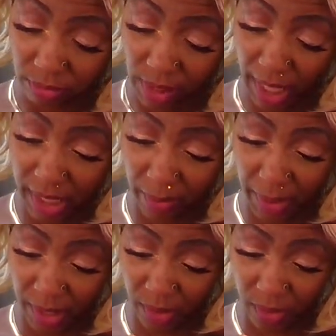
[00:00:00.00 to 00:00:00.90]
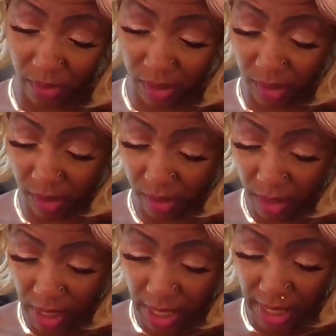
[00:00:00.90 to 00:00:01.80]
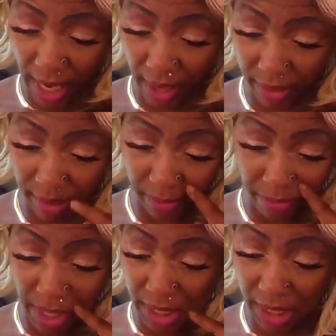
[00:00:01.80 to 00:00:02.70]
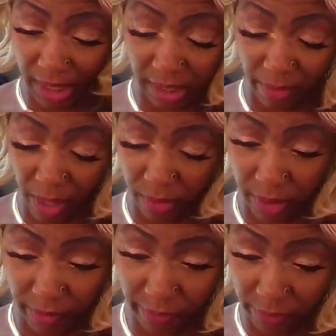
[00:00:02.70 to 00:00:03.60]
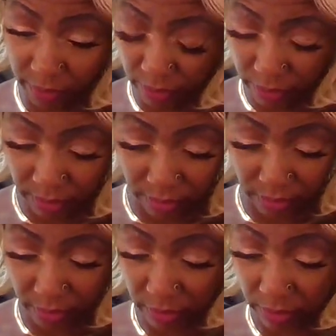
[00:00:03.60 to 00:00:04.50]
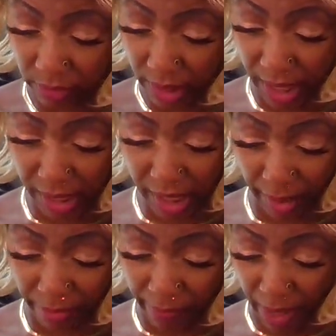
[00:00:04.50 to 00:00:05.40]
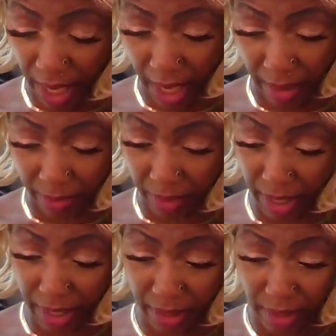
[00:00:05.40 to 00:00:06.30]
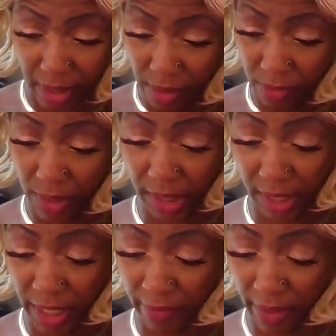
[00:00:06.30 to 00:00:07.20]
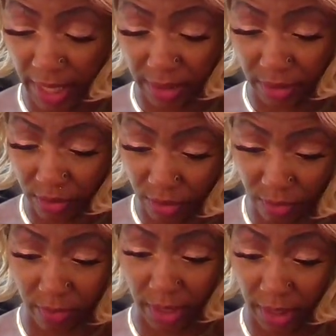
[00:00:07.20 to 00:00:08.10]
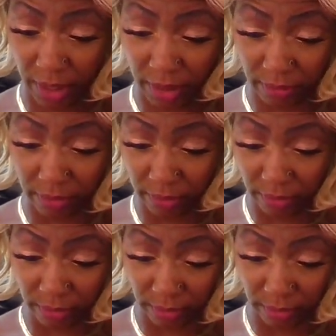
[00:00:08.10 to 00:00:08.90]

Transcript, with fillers: Ace of Pentacles. There's money is the motive. That type of vibe, okay? What's love got to do with it?